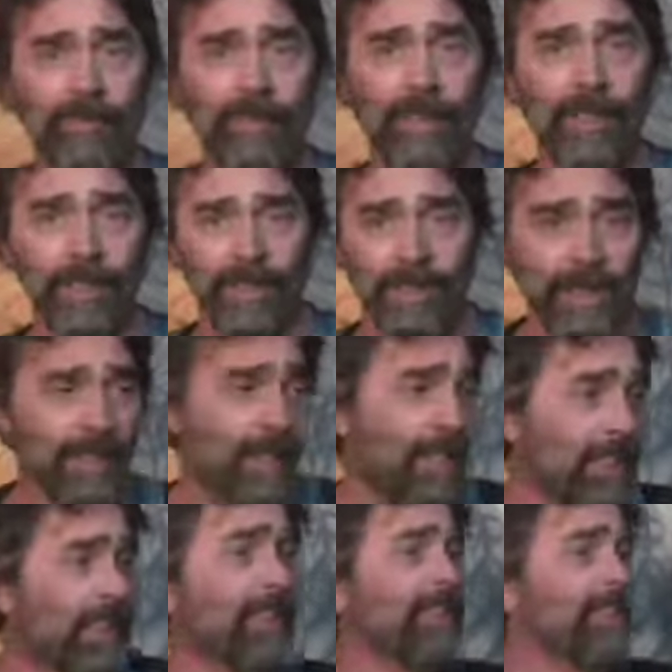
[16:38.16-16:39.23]
first is
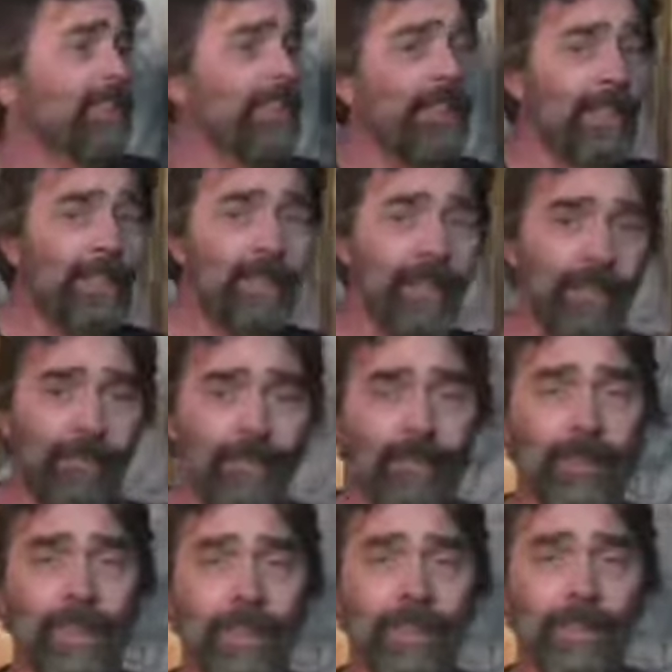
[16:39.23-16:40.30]
a sin
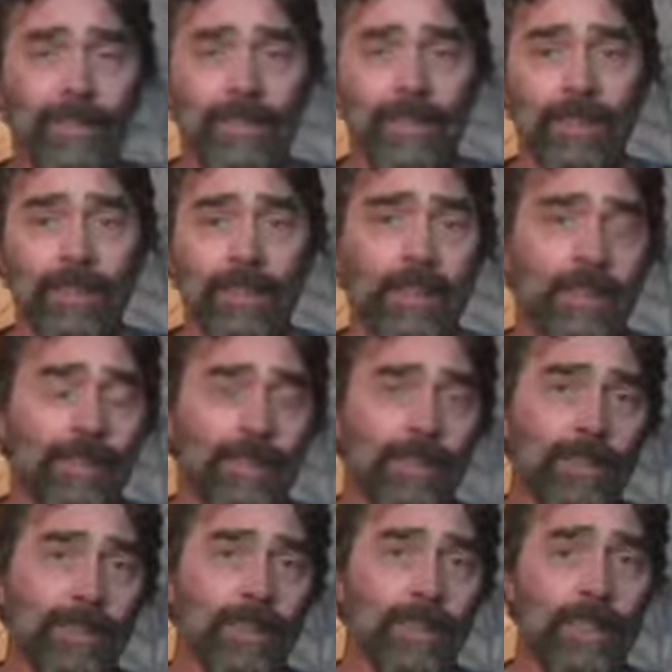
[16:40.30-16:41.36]
offering.
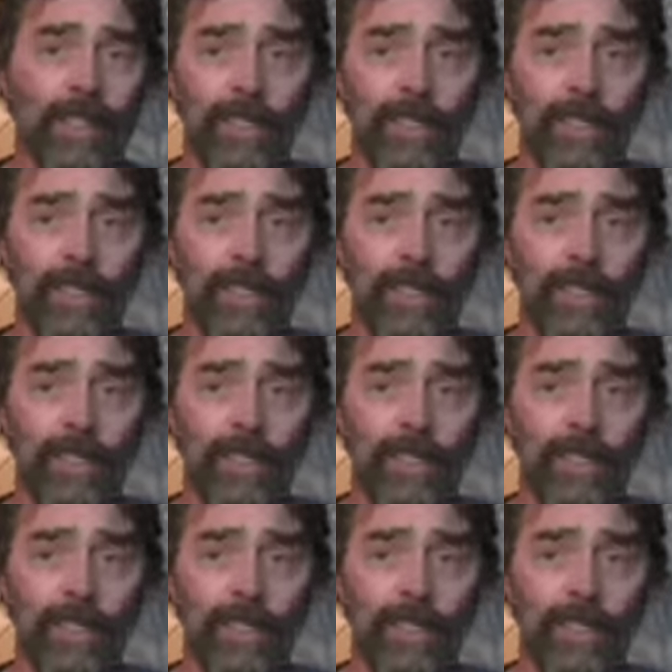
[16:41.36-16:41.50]
All